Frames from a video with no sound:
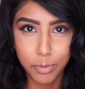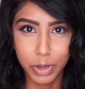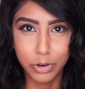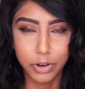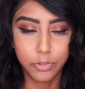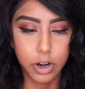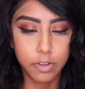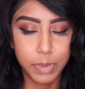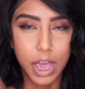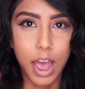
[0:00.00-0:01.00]
a mirror in front
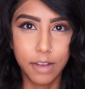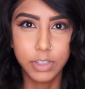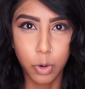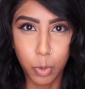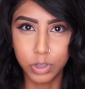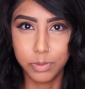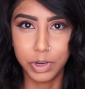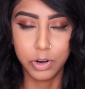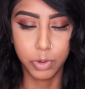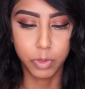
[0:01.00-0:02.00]
of me. I have to hold a mirror